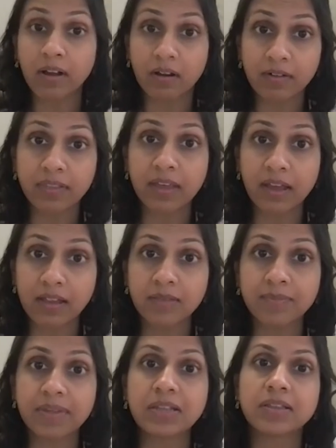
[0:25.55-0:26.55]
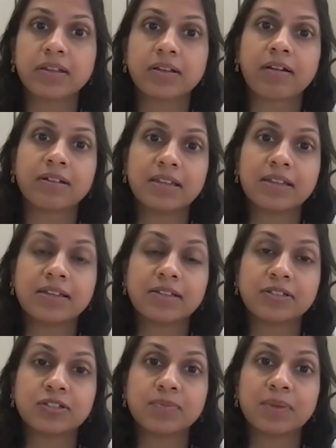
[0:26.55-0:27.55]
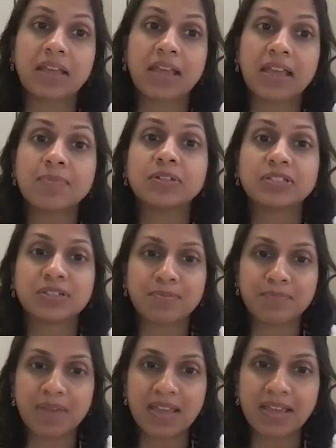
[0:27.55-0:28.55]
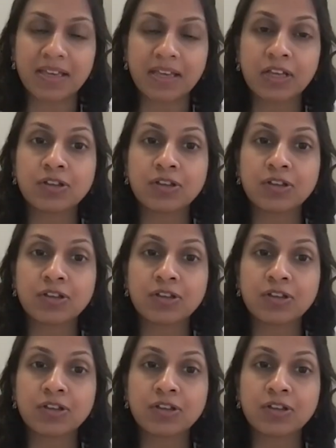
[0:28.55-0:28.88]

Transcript: are the elements that are needed to be able to make